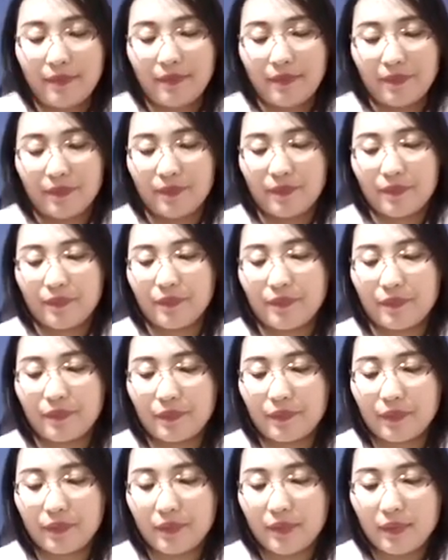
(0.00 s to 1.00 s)

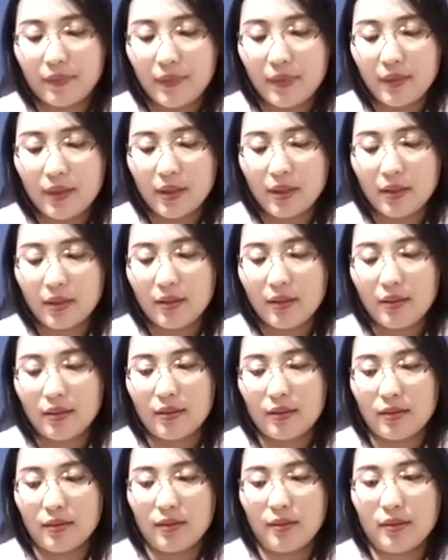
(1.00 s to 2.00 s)

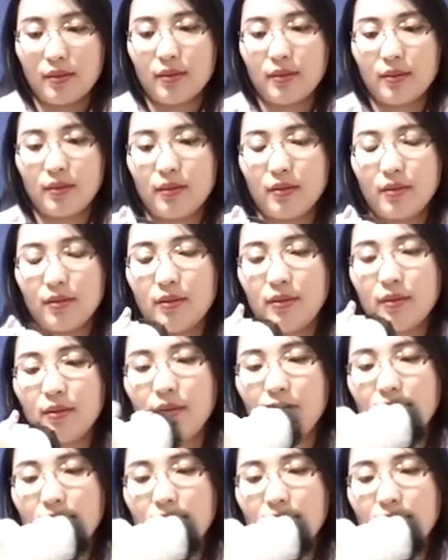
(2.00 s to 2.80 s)
(no one is talking)